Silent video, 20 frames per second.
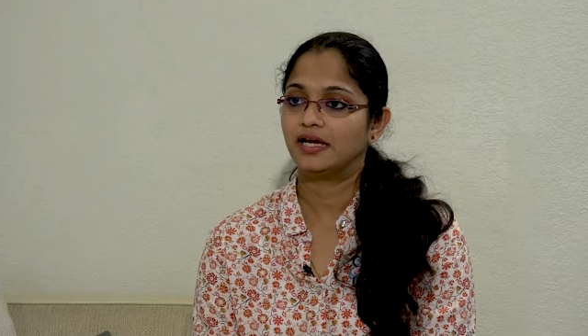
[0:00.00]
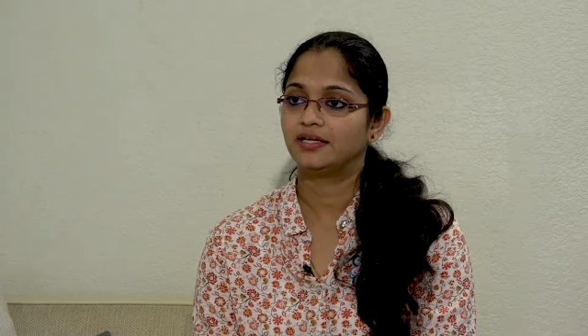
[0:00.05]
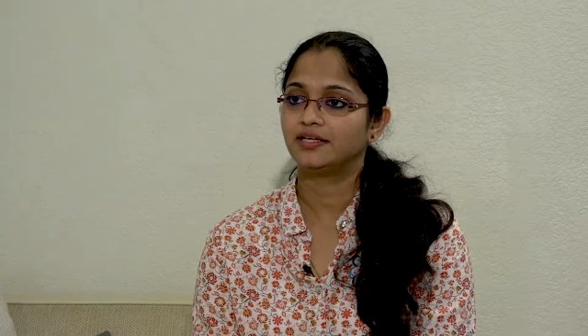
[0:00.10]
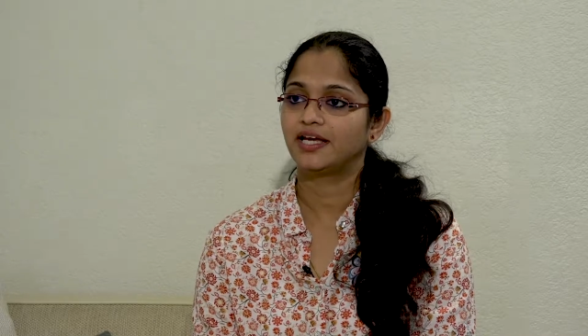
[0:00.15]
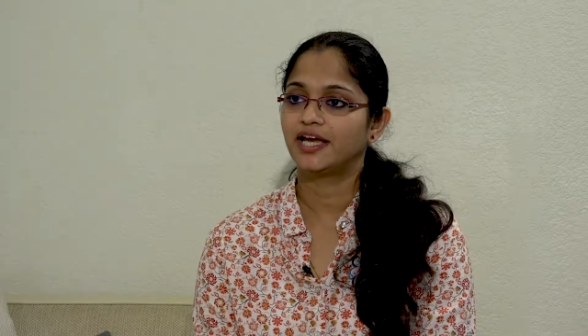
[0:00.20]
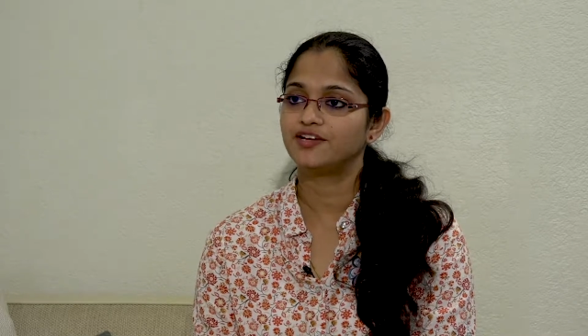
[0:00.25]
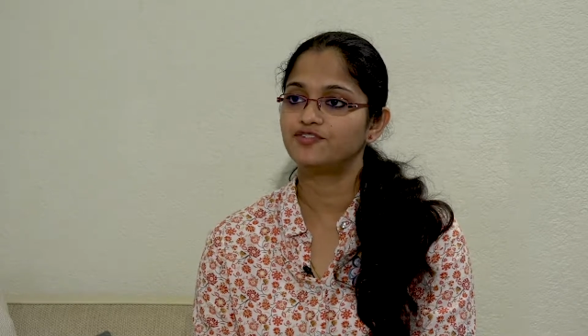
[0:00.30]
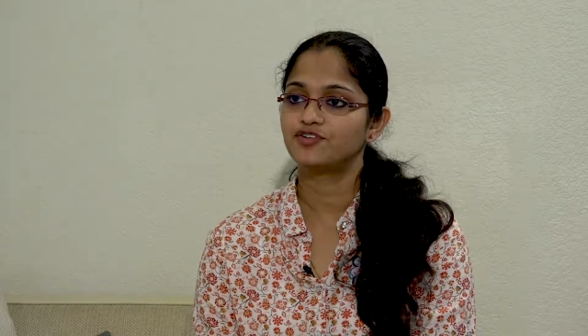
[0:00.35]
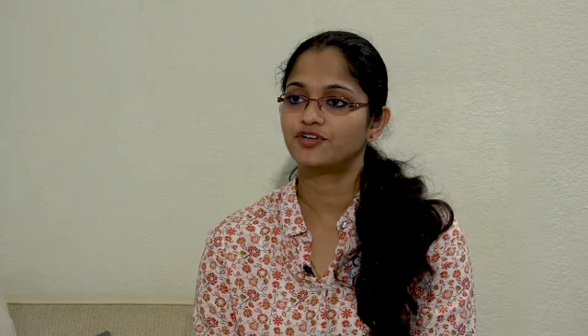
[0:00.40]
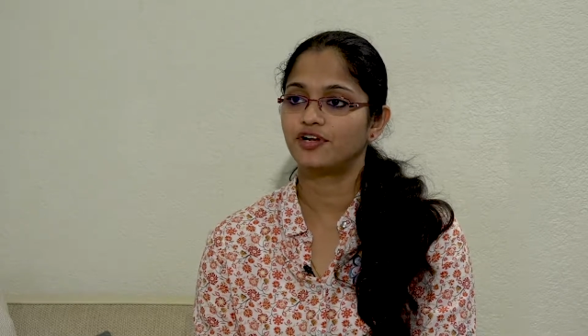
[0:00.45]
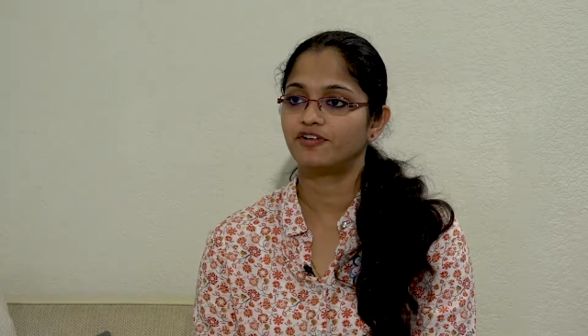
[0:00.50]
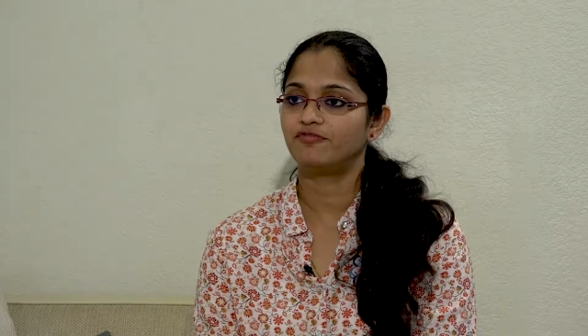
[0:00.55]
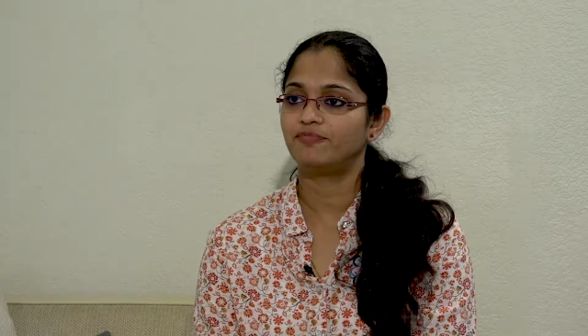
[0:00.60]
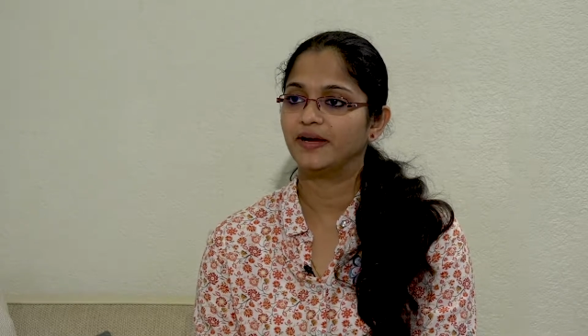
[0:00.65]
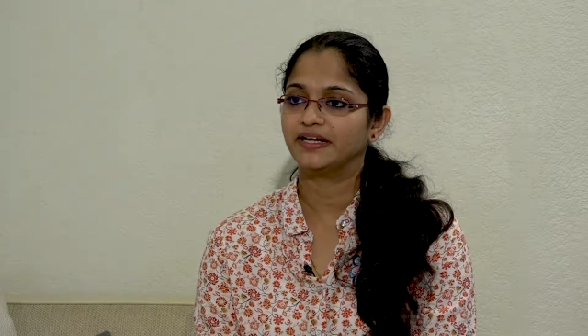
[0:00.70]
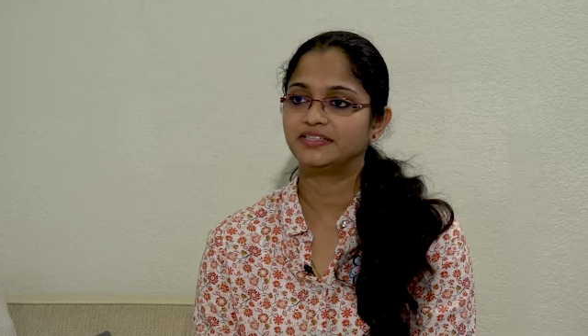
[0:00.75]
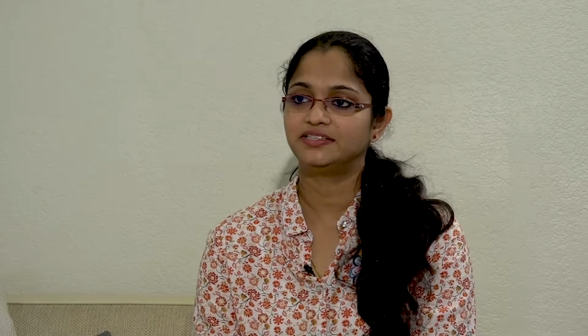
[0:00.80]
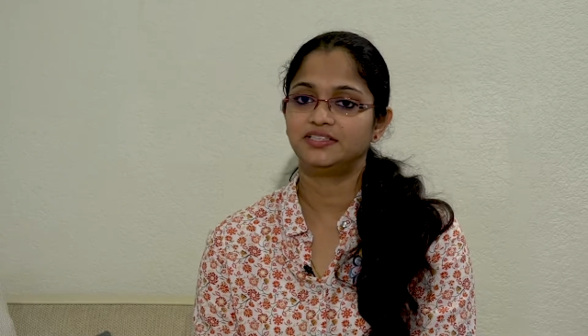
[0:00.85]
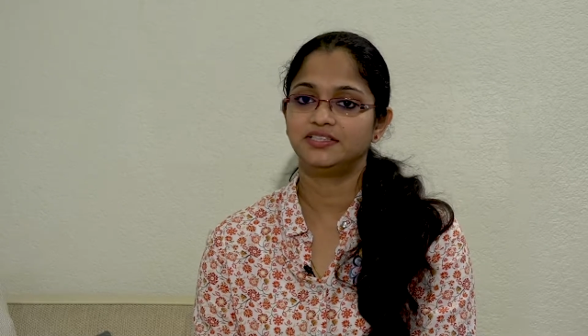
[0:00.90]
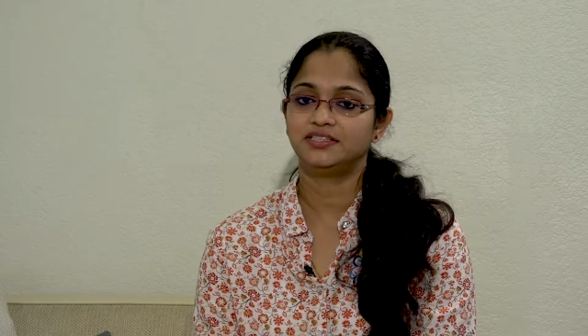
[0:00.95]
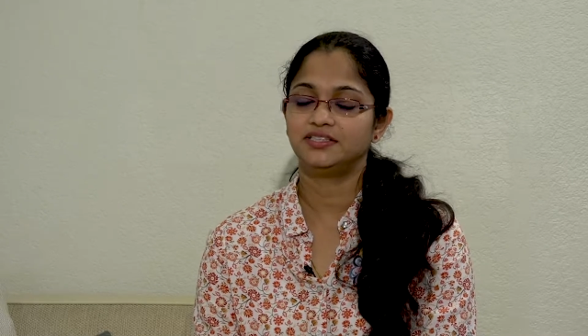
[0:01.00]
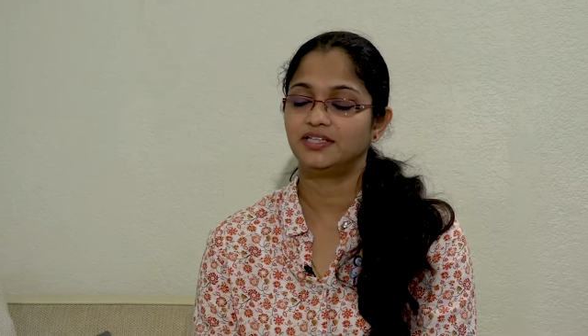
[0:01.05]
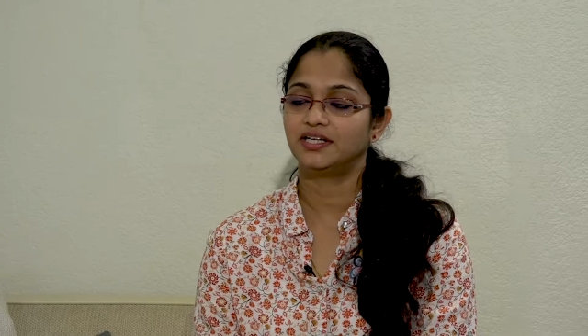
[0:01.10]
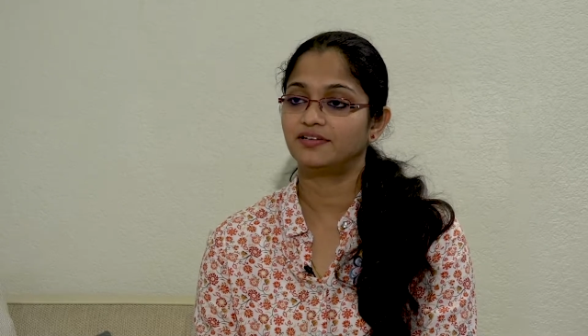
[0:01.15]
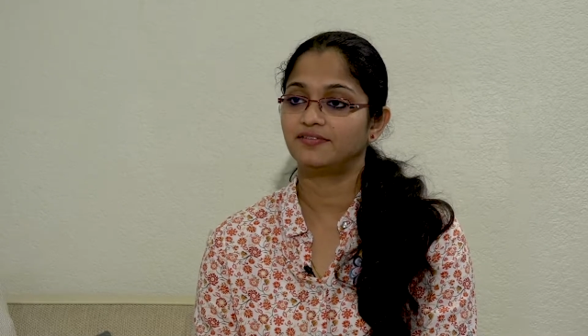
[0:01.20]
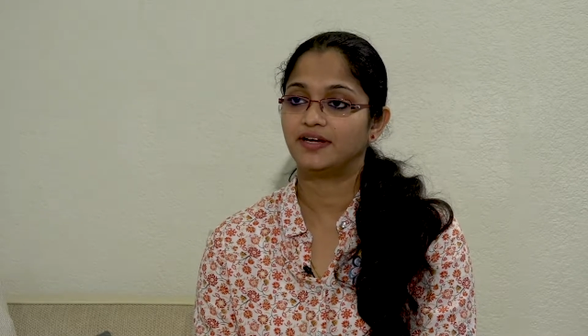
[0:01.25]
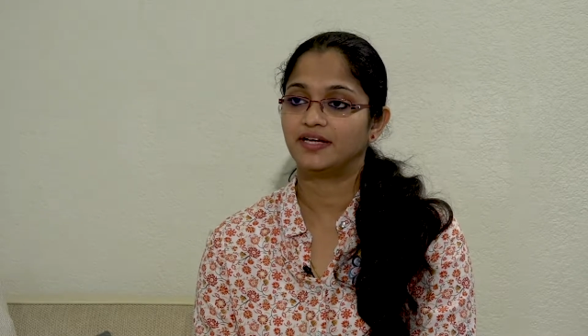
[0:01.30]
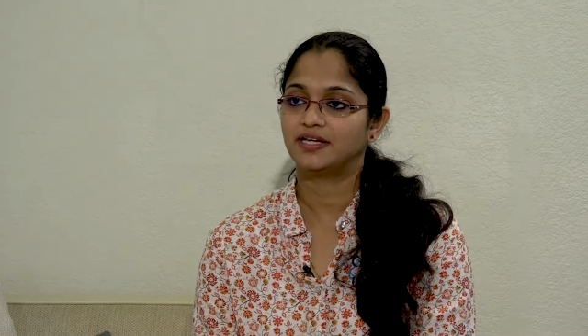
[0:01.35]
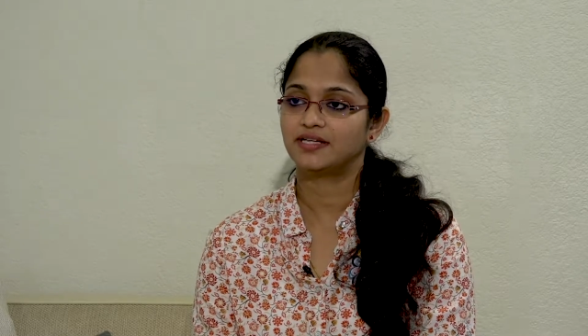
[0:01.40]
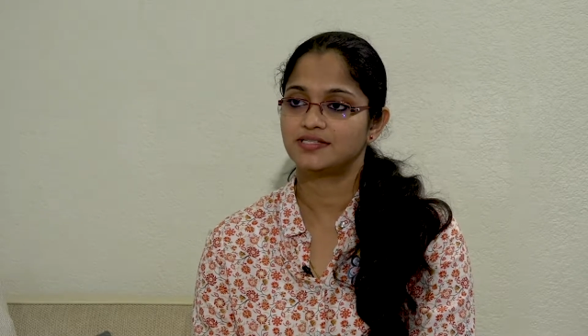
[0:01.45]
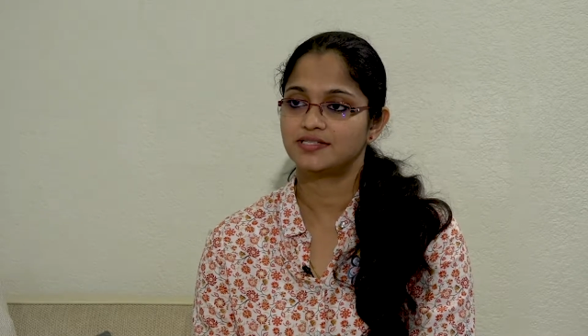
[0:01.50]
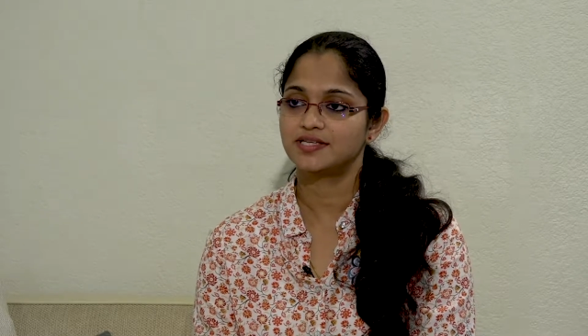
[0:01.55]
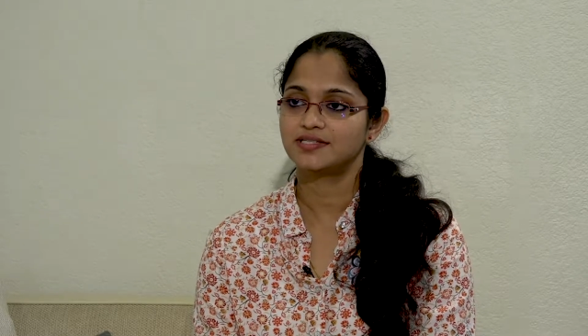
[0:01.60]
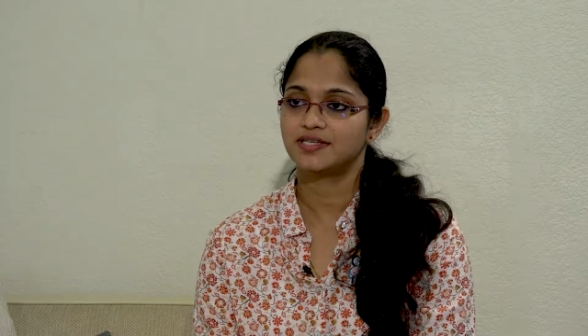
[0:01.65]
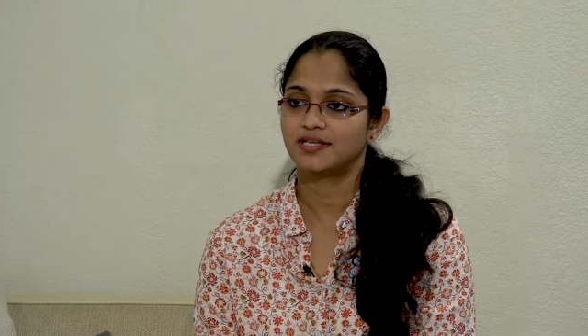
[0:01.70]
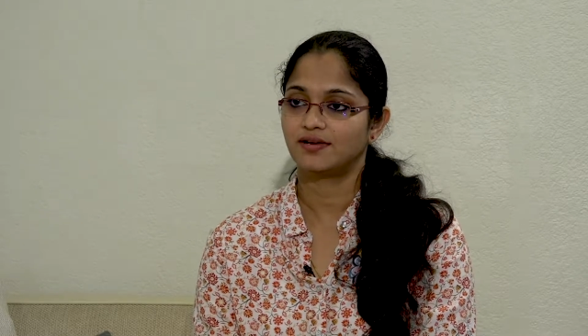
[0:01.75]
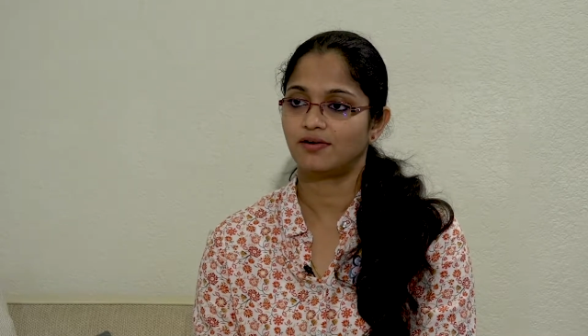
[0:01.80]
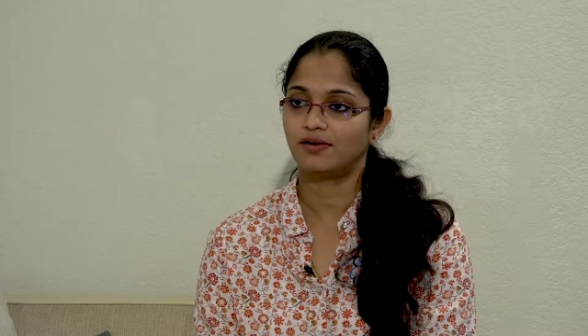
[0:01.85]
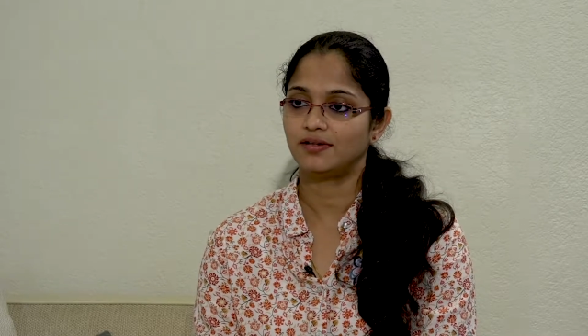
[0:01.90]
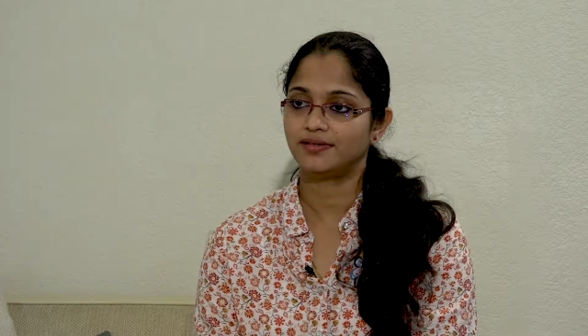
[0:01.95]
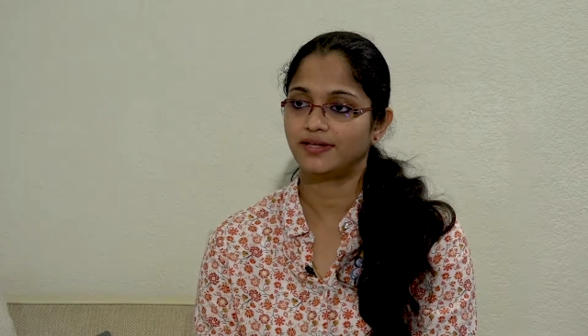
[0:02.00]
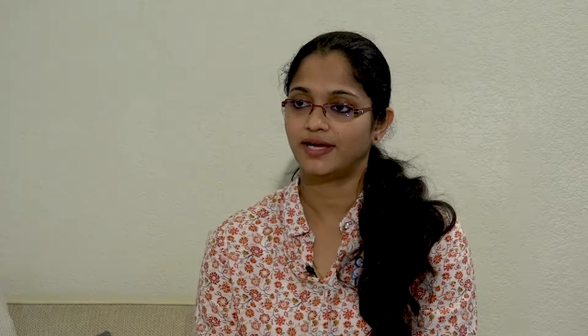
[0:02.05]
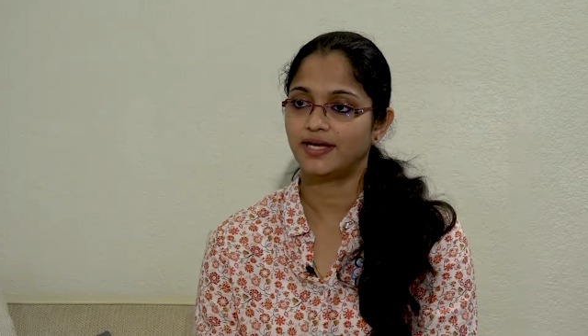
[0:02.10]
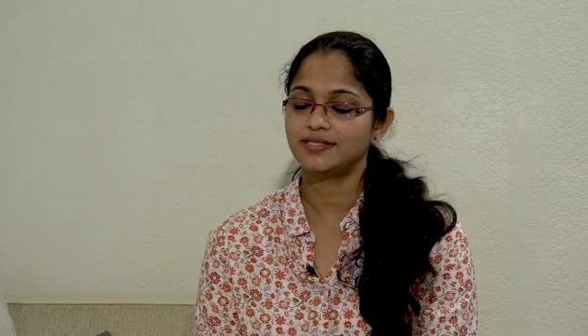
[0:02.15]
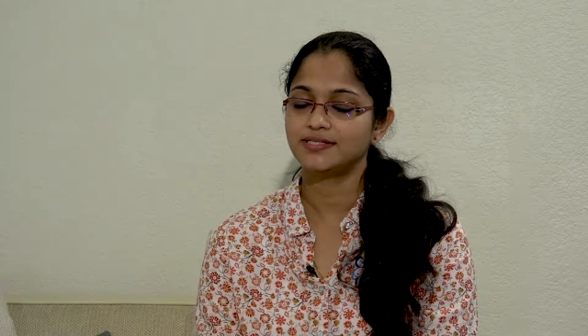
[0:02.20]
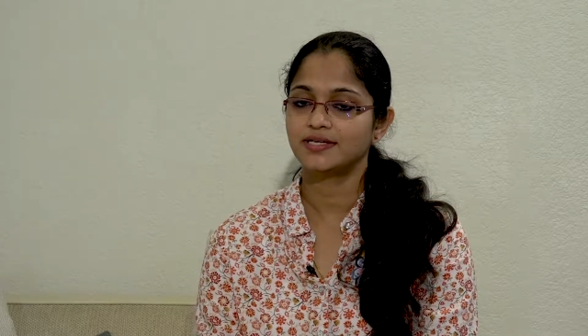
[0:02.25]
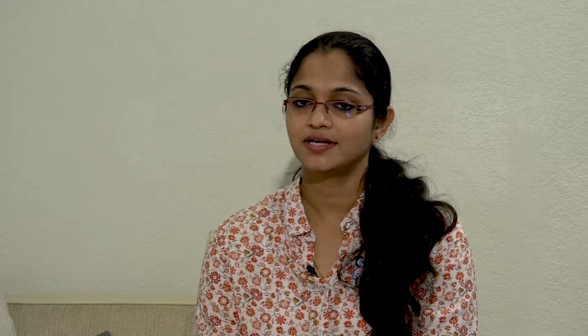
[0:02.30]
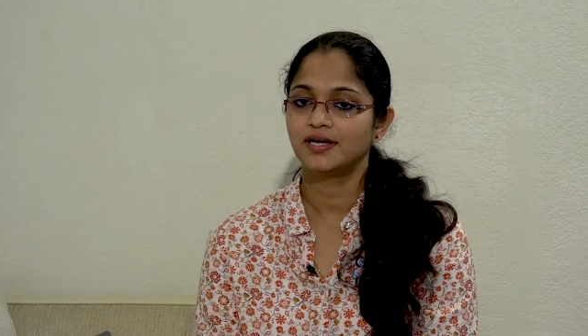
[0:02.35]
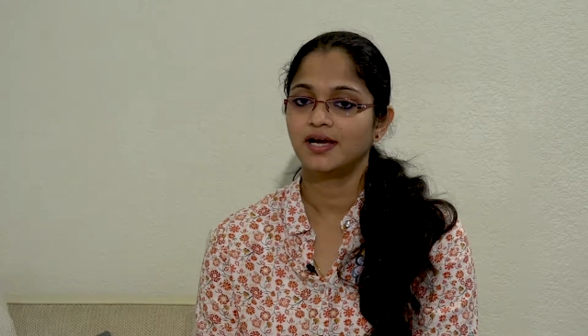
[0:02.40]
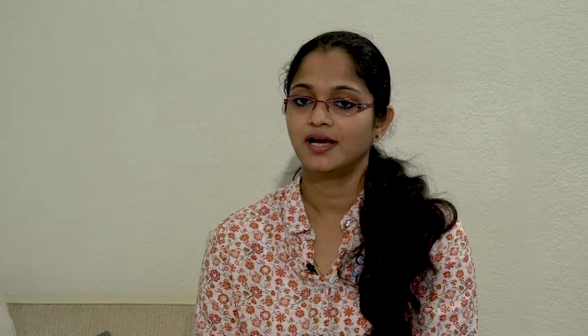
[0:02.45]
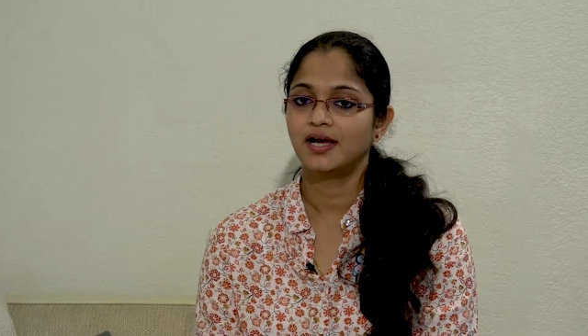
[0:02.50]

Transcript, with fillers: and get rid of bacteria, viruses and all that.